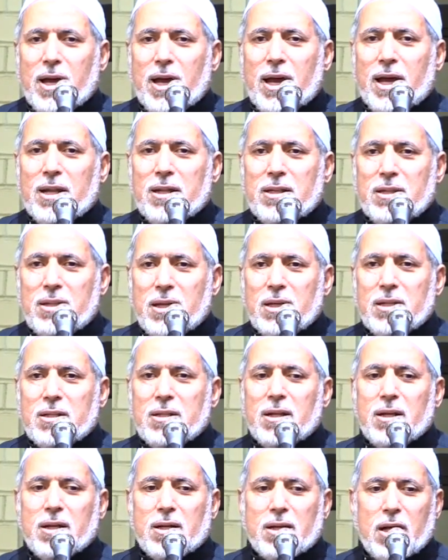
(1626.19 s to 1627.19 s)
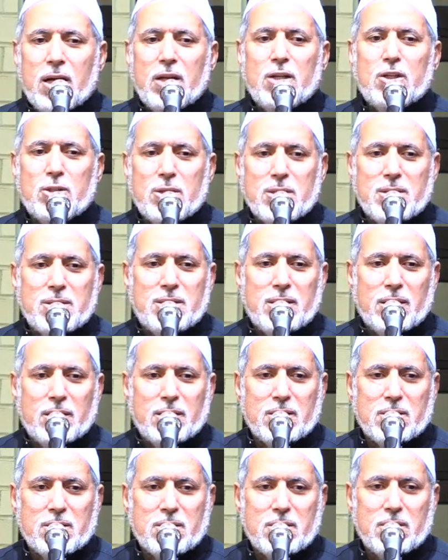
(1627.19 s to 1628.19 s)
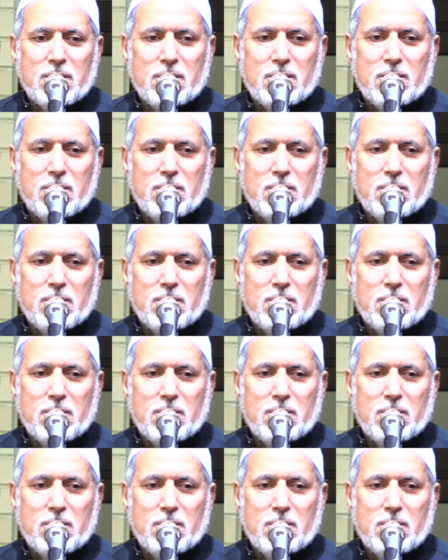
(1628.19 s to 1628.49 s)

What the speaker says: and did righteous deeds.